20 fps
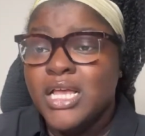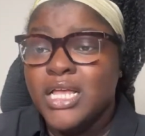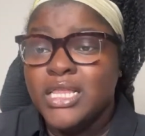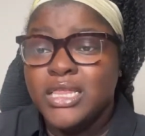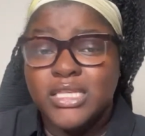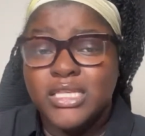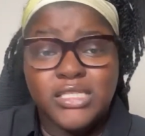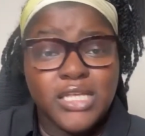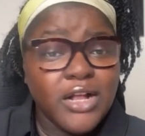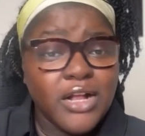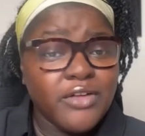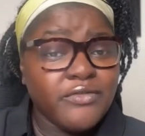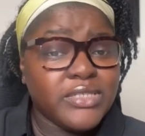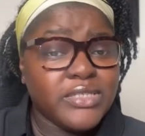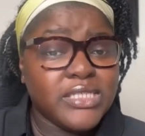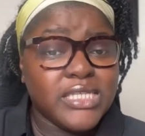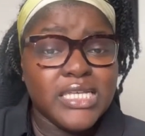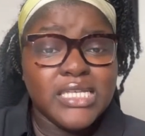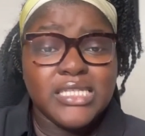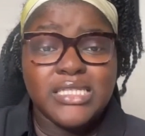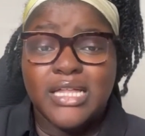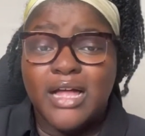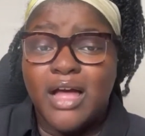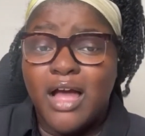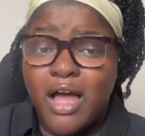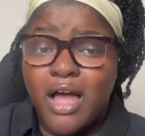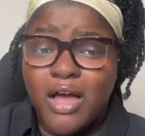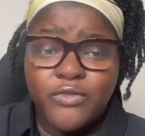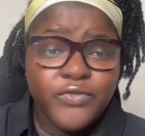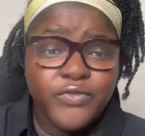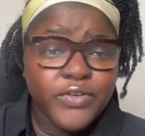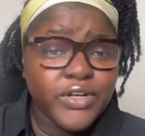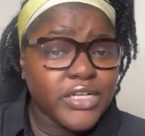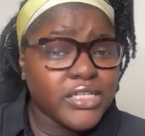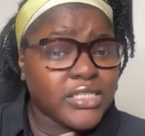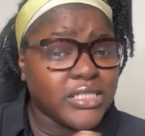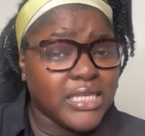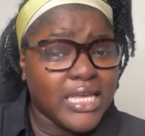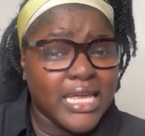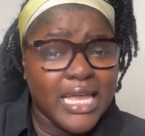the services, the offers,
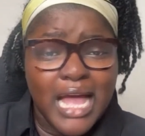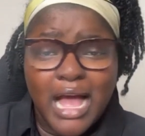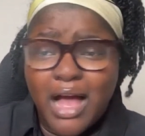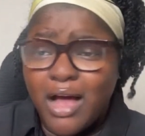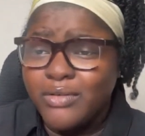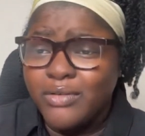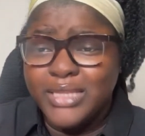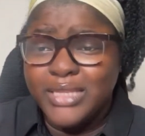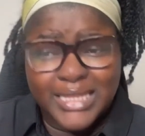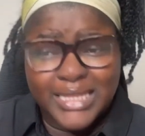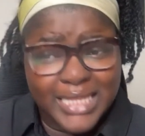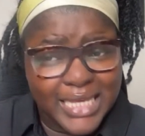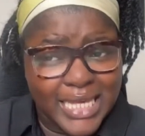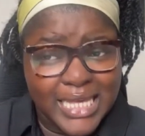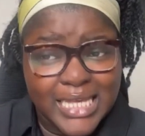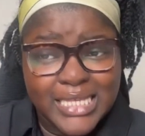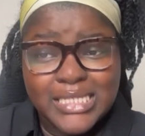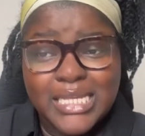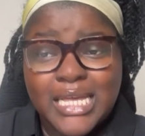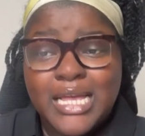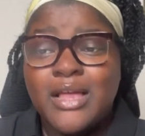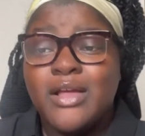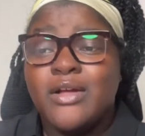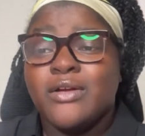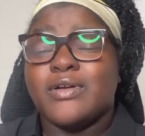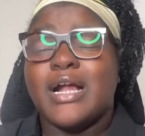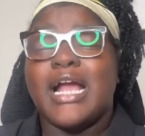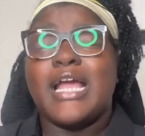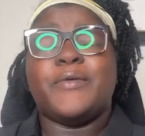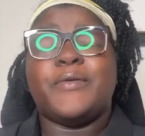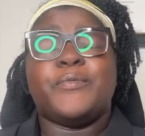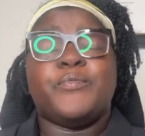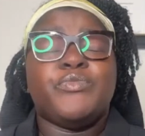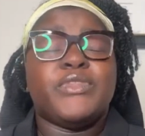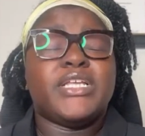all the things, right?